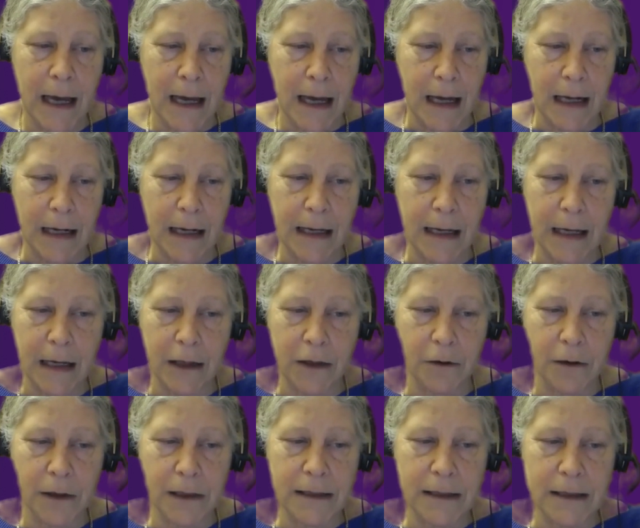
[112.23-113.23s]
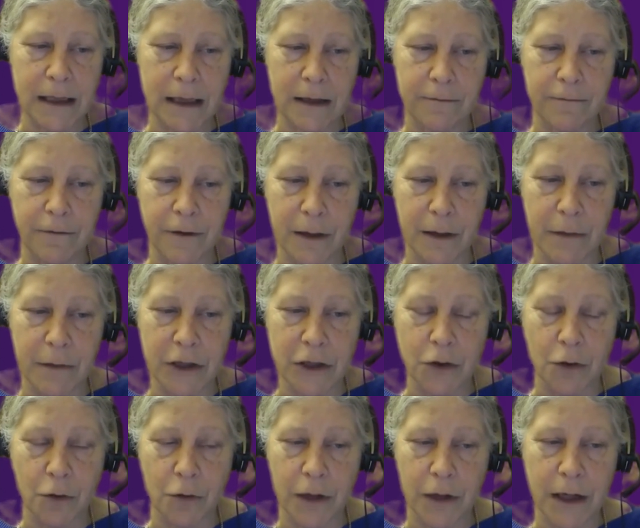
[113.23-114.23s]
and again, you can see for the
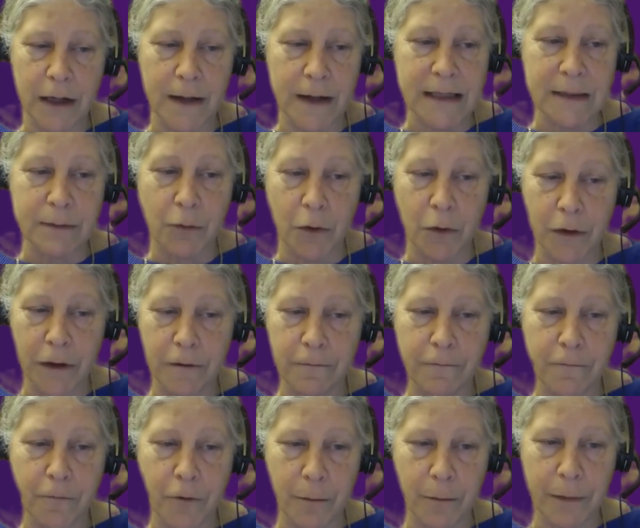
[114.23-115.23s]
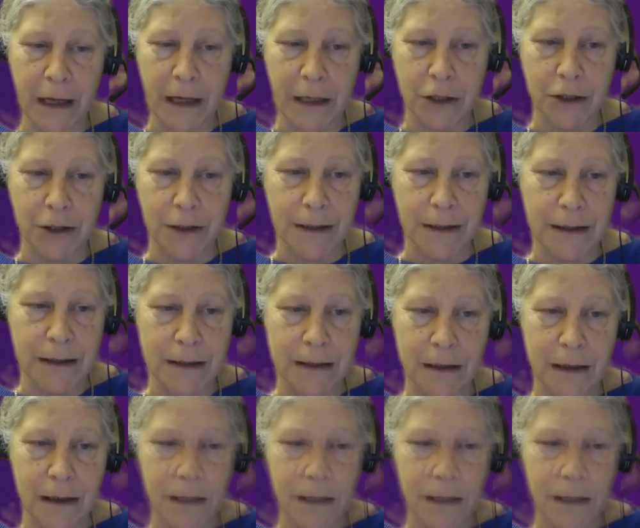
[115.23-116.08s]
majority that's more than 4 patients.